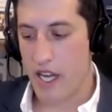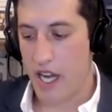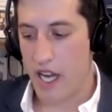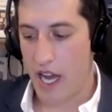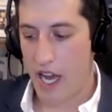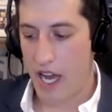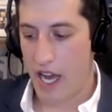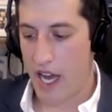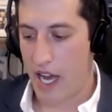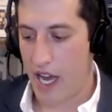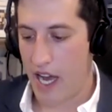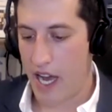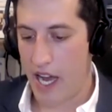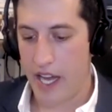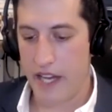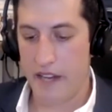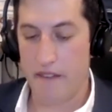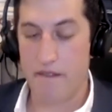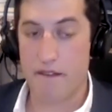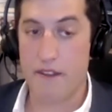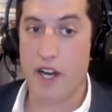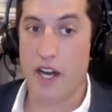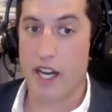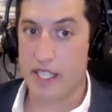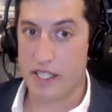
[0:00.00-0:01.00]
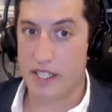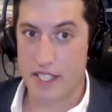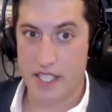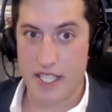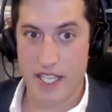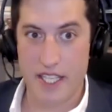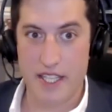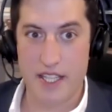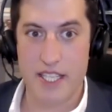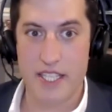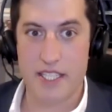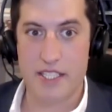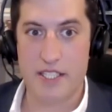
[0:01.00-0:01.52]
I have not
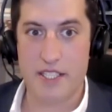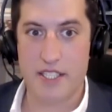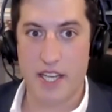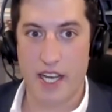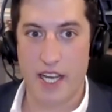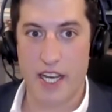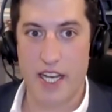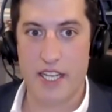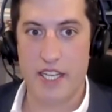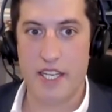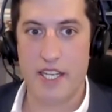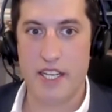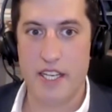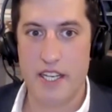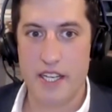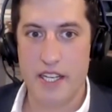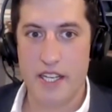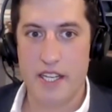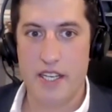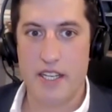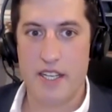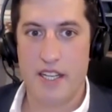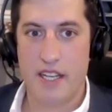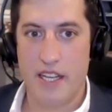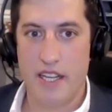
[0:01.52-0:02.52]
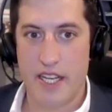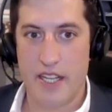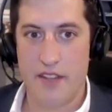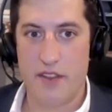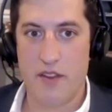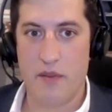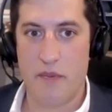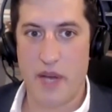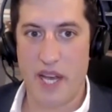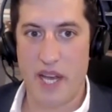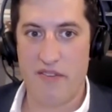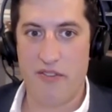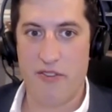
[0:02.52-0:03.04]
seen this done in the
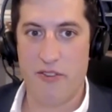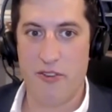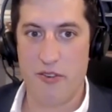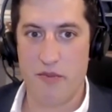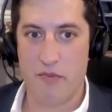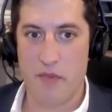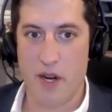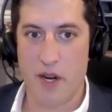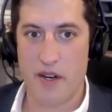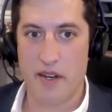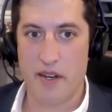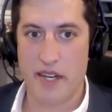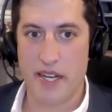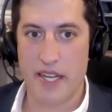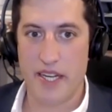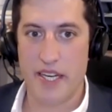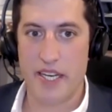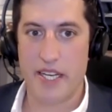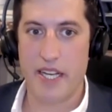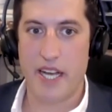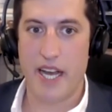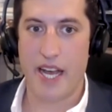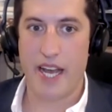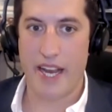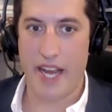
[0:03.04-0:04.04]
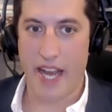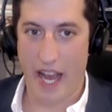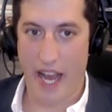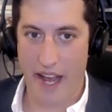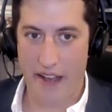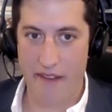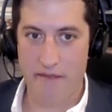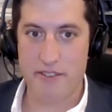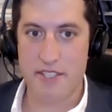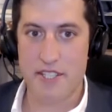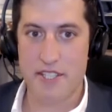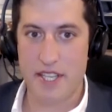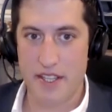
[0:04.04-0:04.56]
pet food market. I
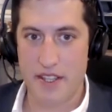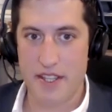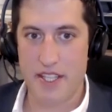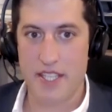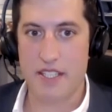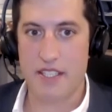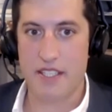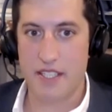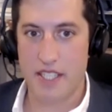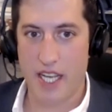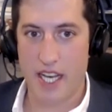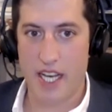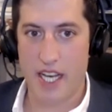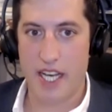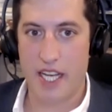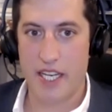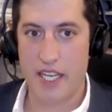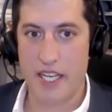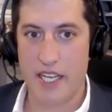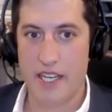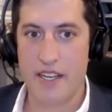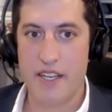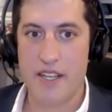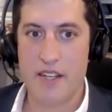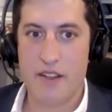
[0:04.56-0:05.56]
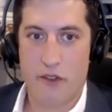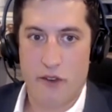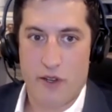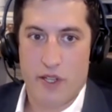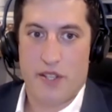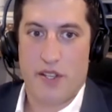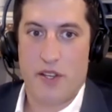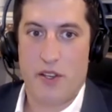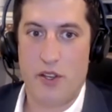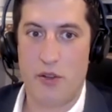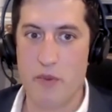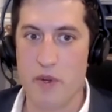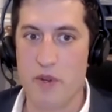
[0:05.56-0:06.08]
have seen this done with
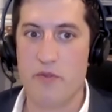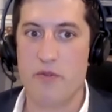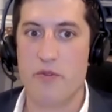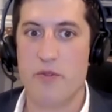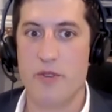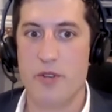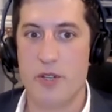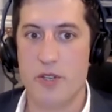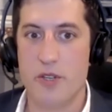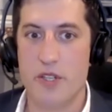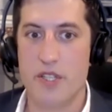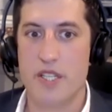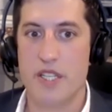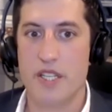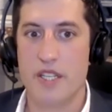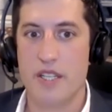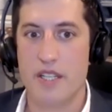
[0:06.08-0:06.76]
human food.